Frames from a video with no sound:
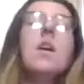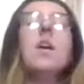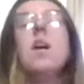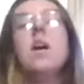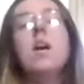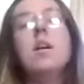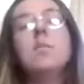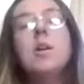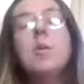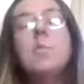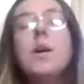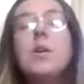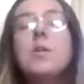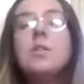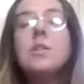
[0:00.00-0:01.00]
I'll
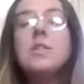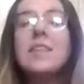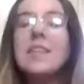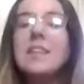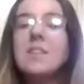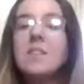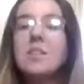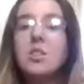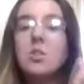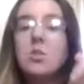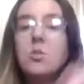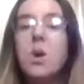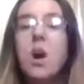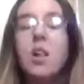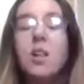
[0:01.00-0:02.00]
post links
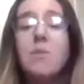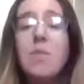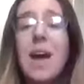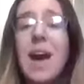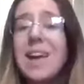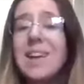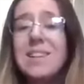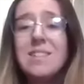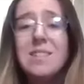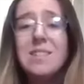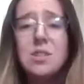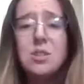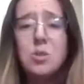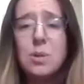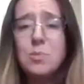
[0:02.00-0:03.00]
to all of that in the
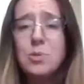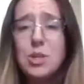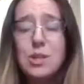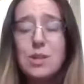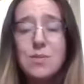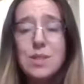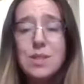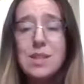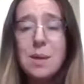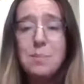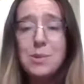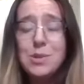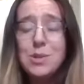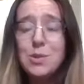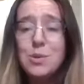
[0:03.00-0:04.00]
description of this
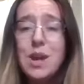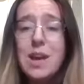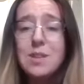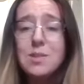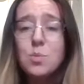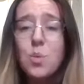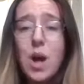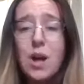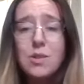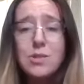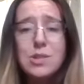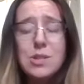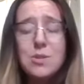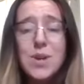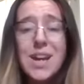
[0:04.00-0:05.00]
episode as well,
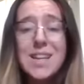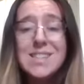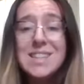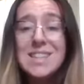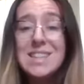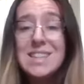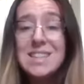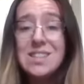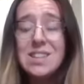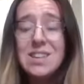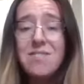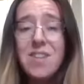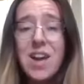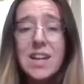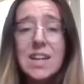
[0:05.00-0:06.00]
so you guys can easily
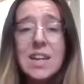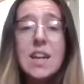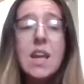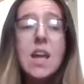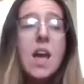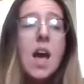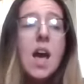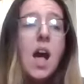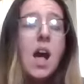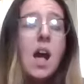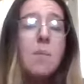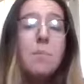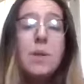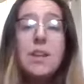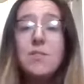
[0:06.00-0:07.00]
find it.
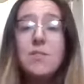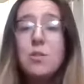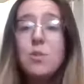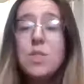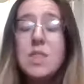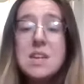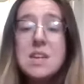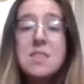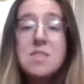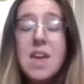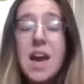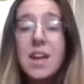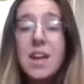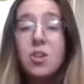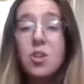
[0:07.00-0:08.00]
But if you think
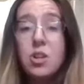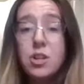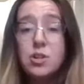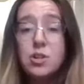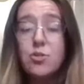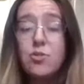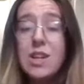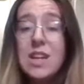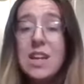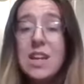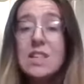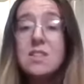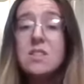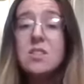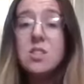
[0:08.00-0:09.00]
that your cluster feeding
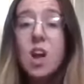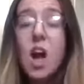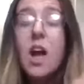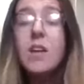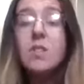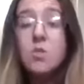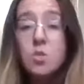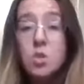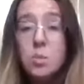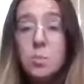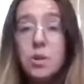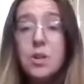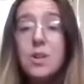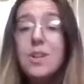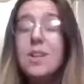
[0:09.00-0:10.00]
is not
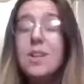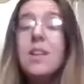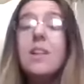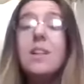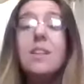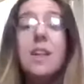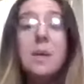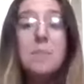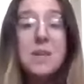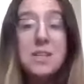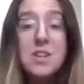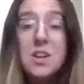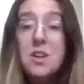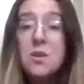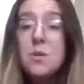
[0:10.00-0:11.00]
normal, let me
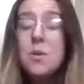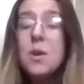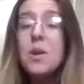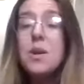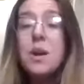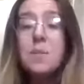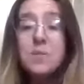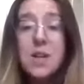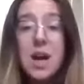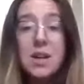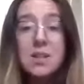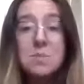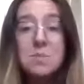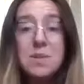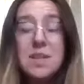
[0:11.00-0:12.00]
know. Come
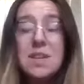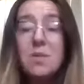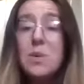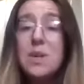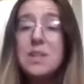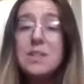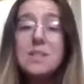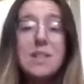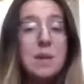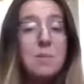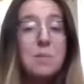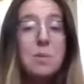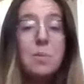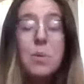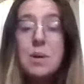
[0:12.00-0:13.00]
talk to me. We can set up
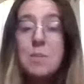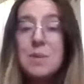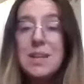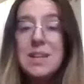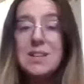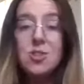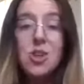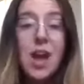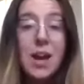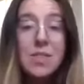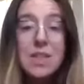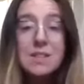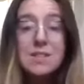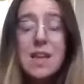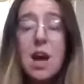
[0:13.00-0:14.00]
an appointment and check
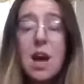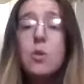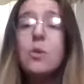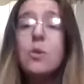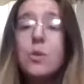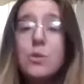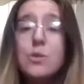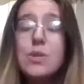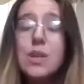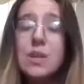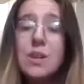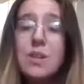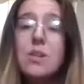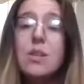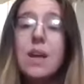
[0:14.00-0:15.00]
things out, or go see
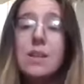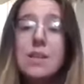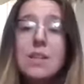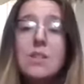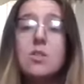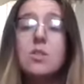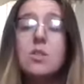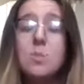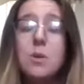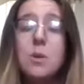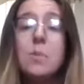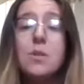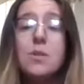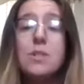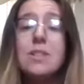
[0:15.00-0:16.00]
another lactation support
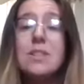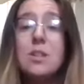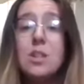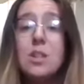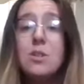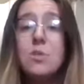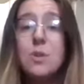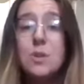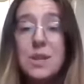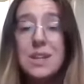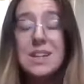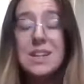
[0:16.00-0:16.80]
person near you who can